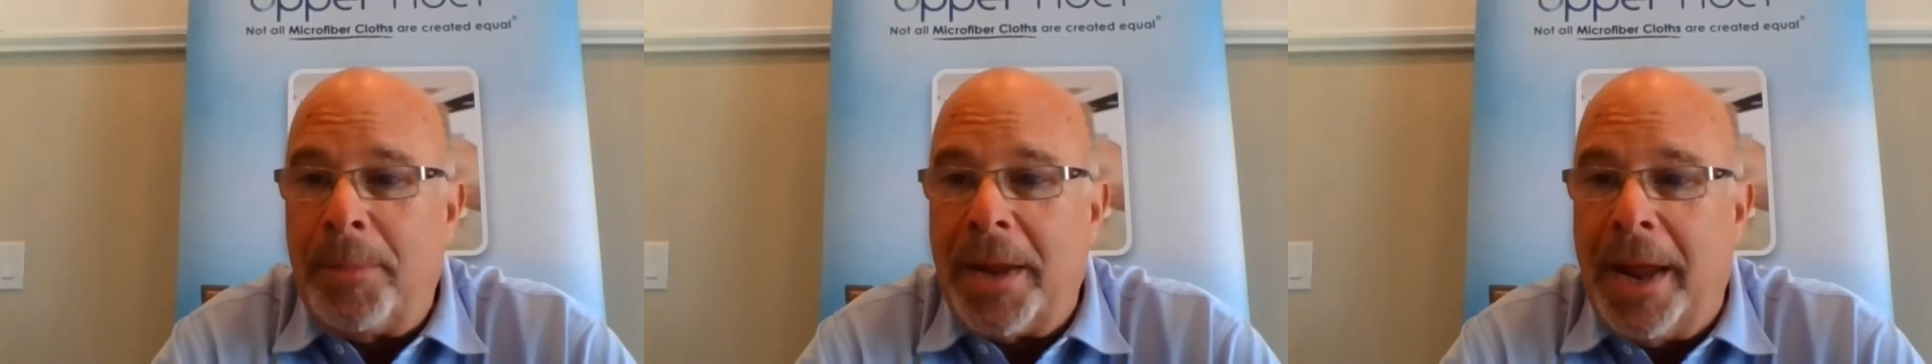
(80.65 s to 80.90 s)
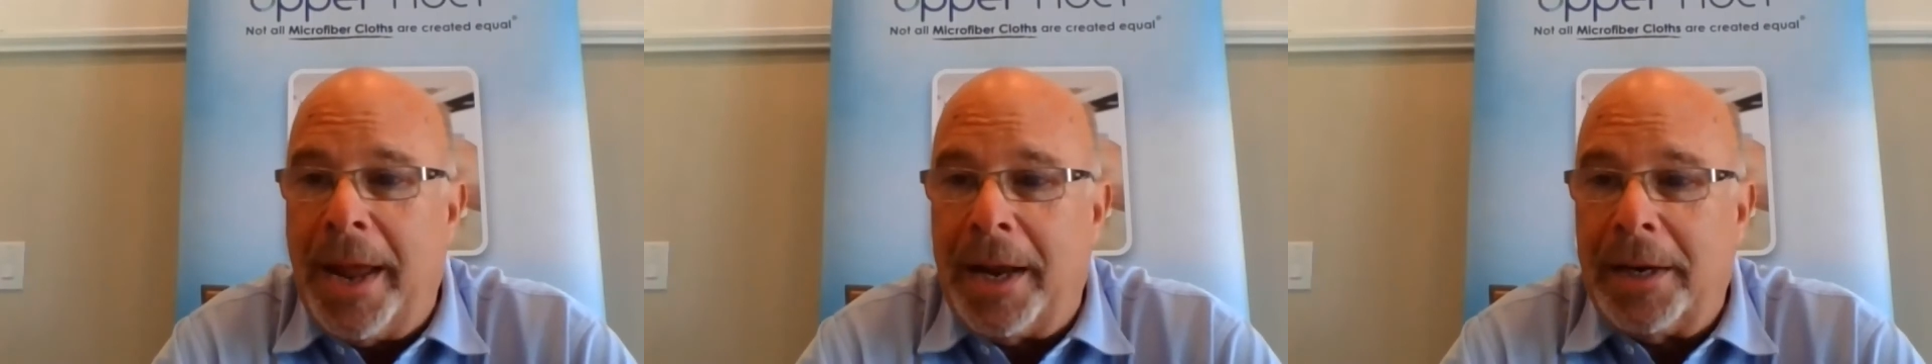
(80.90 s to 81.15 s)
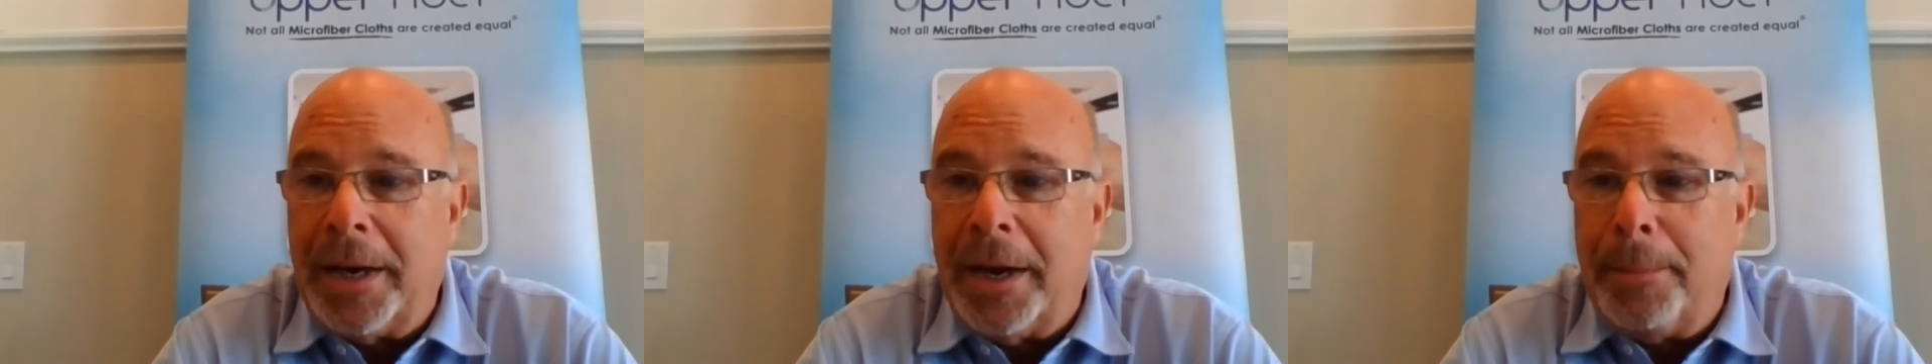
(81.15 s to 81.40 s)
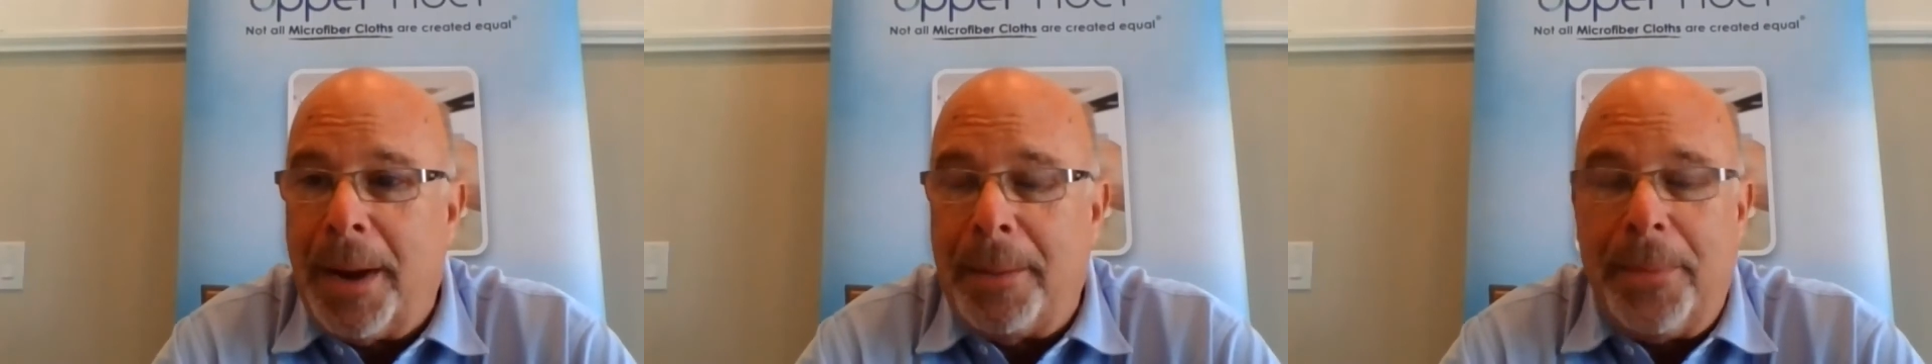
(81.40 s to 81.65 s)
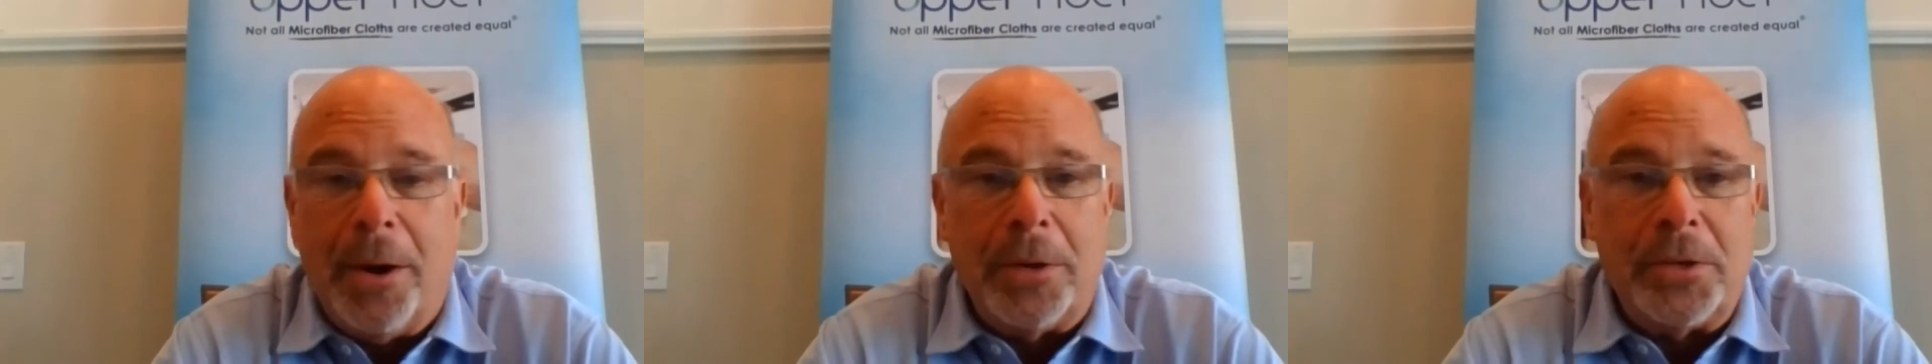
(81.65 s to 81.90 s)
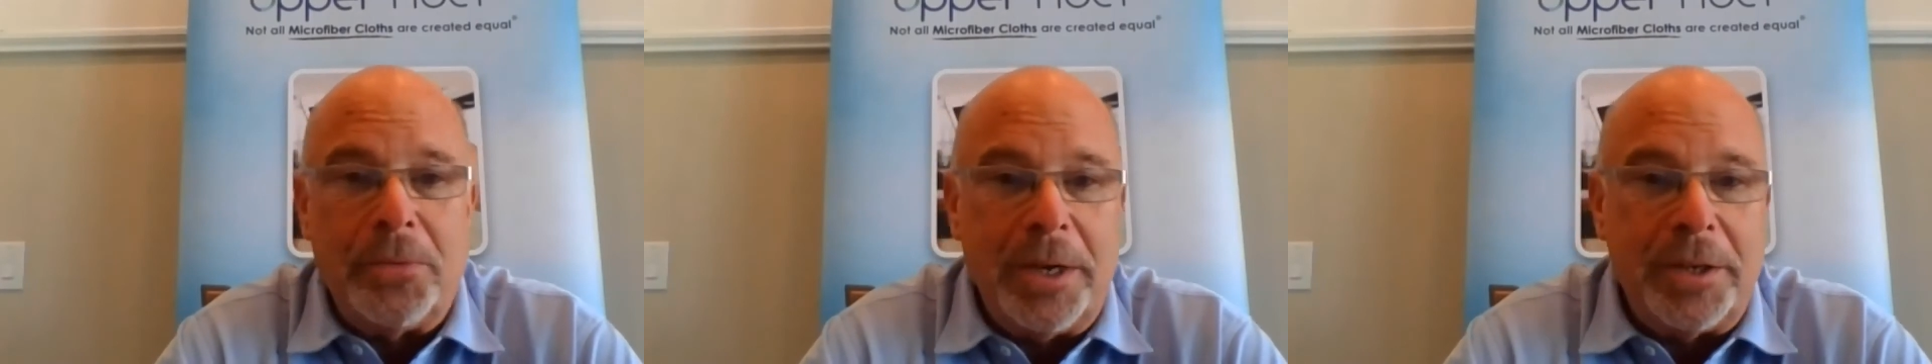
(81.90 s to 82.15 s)
And my
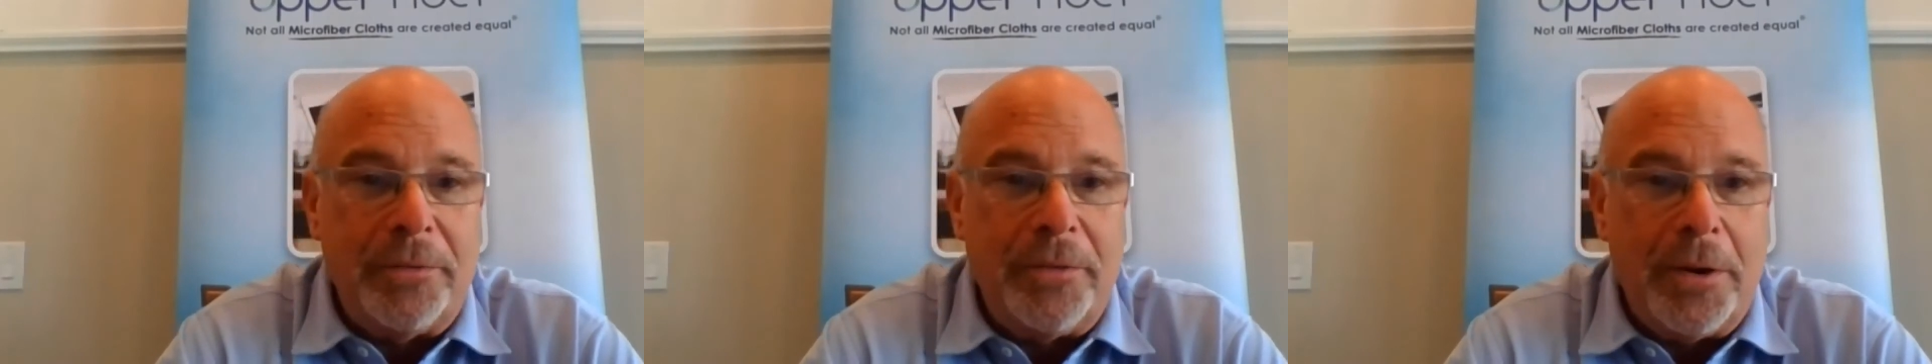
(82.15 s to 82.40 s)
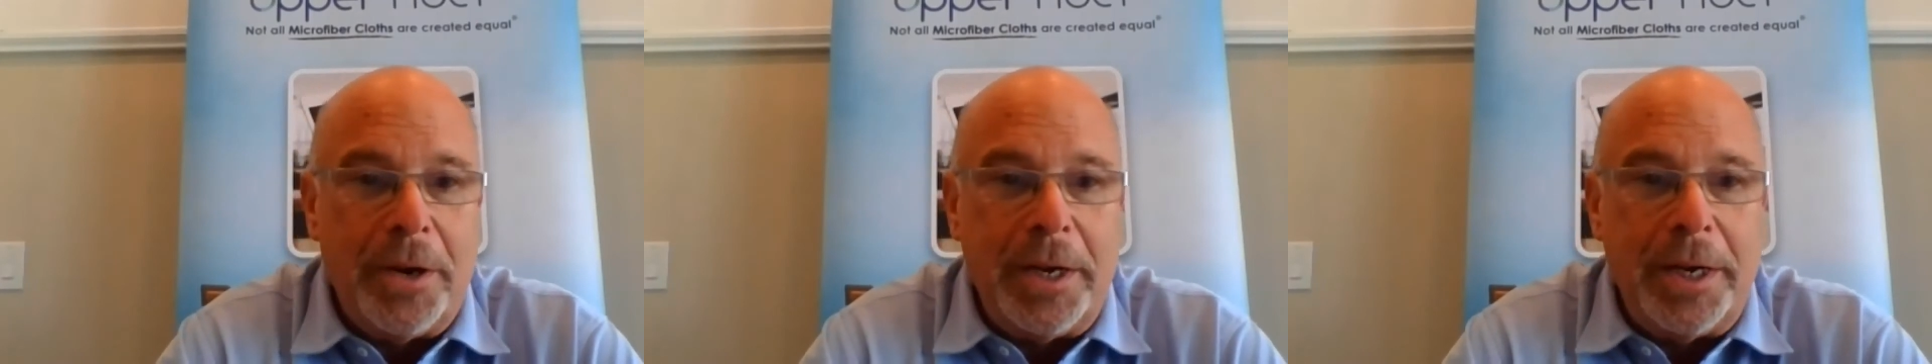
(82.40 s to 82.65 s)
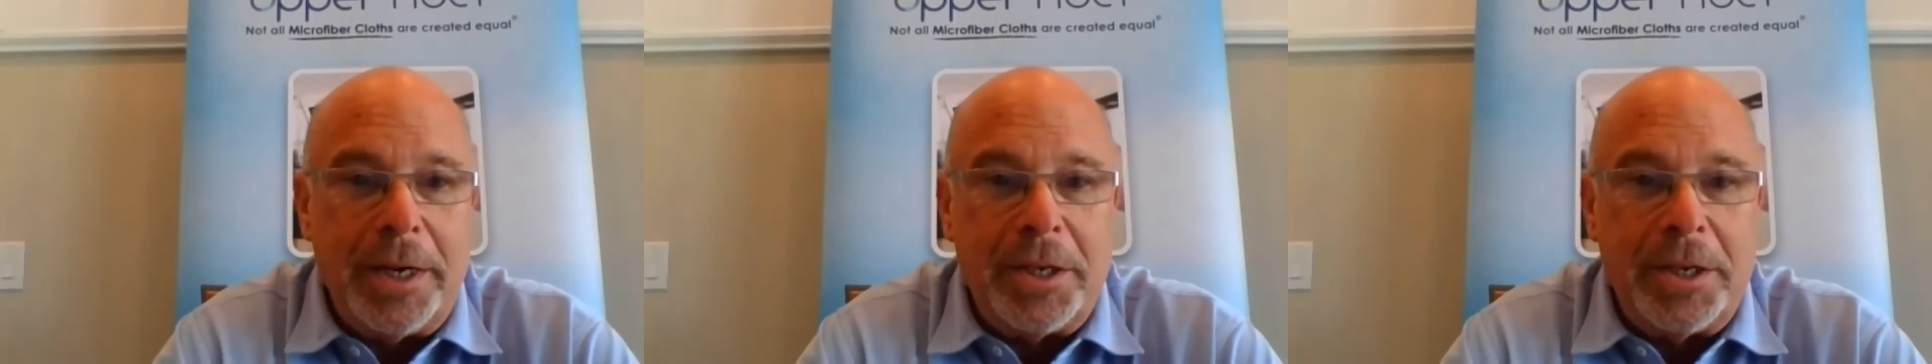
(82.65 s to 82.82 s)
parents raised a very